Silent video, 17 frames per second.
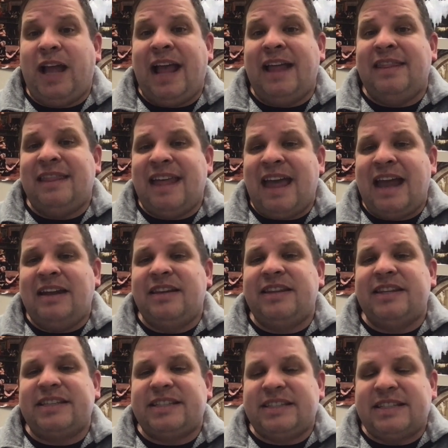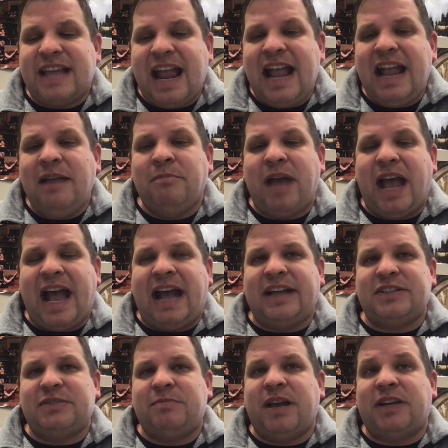and then the same
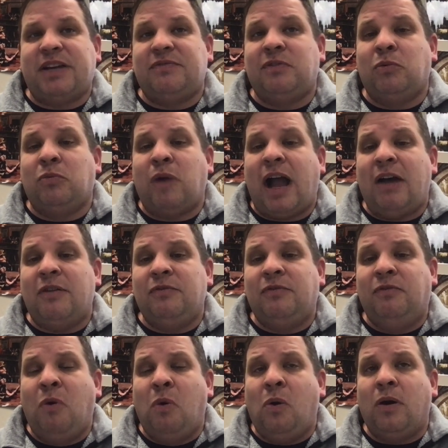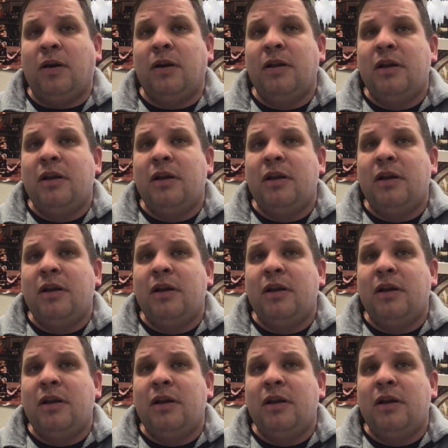aspect for round 4.